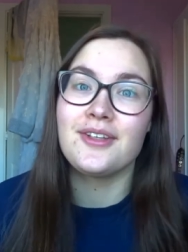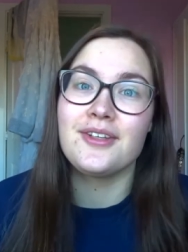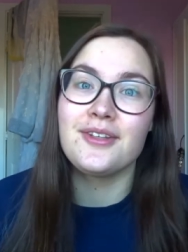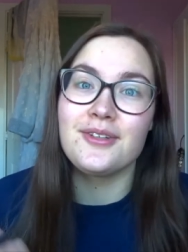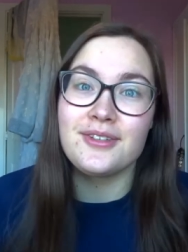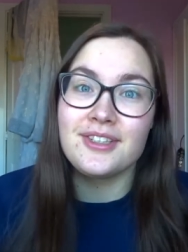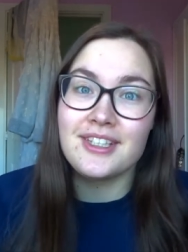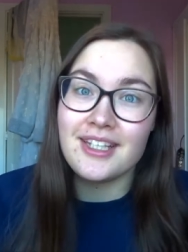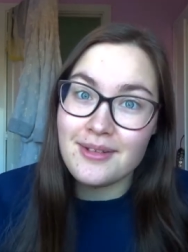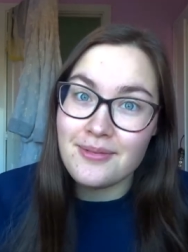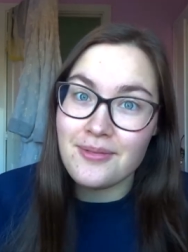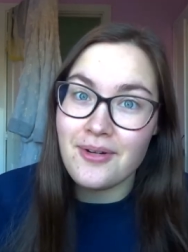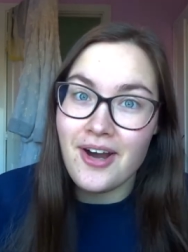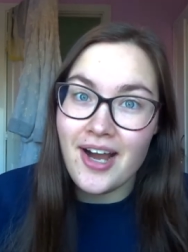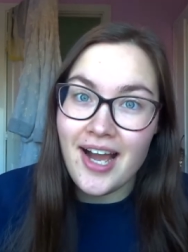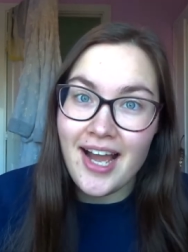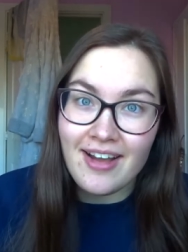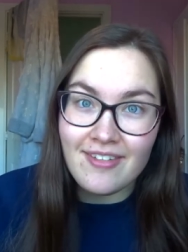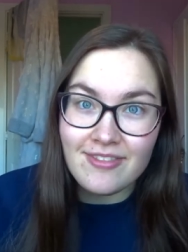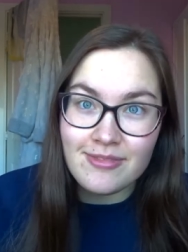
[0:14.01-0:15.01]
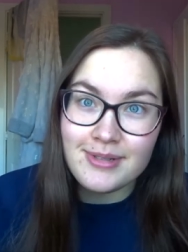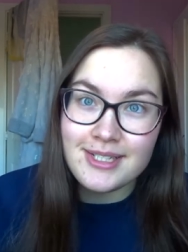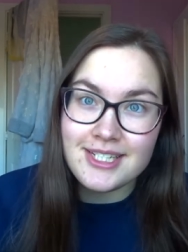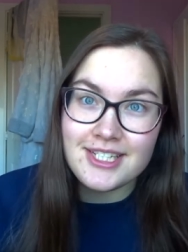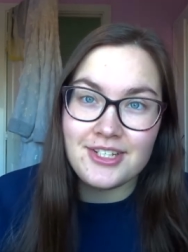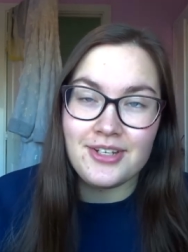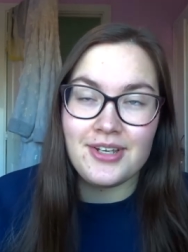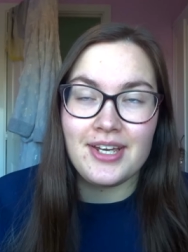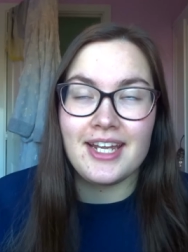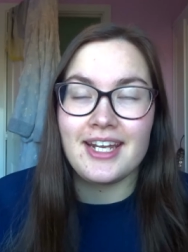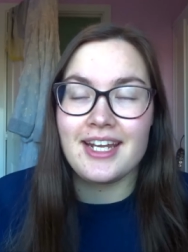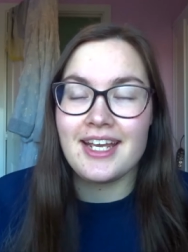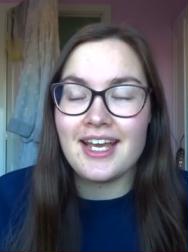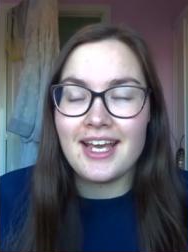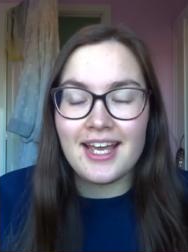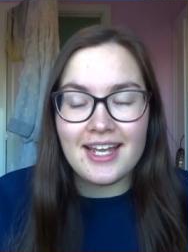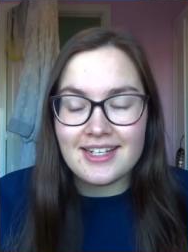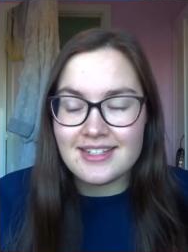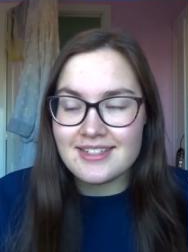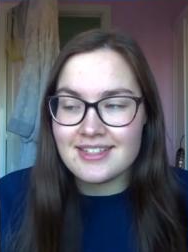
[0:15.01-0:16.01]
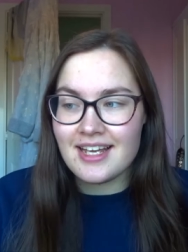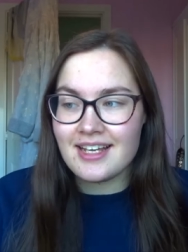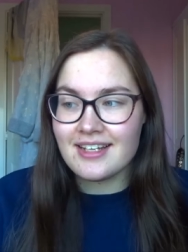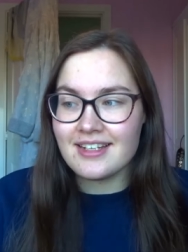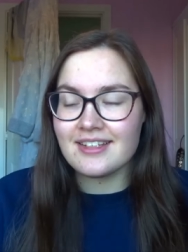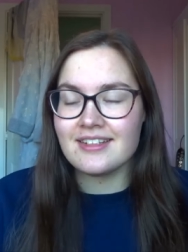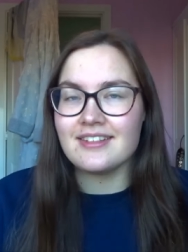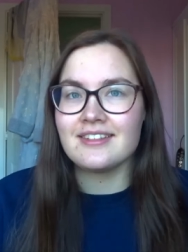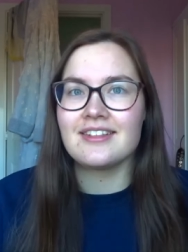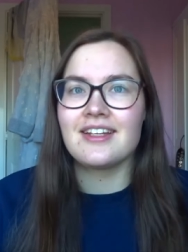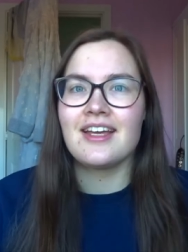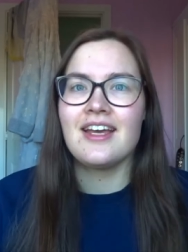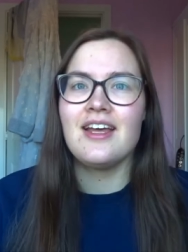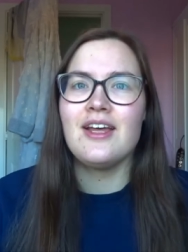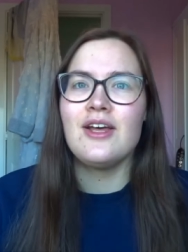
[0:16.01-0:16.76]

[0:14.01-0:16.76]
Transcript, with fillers: You'll see what I have been doing in a second.